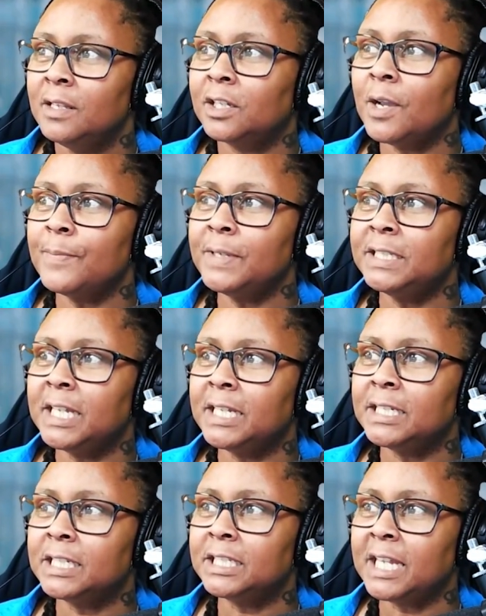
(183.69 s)
The company
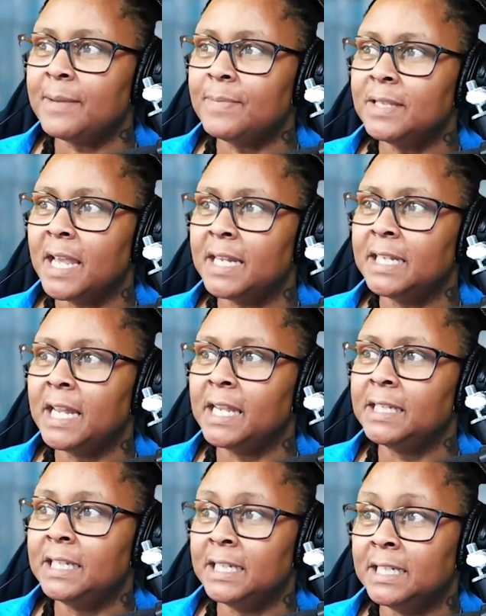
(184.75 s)
said in a statement that it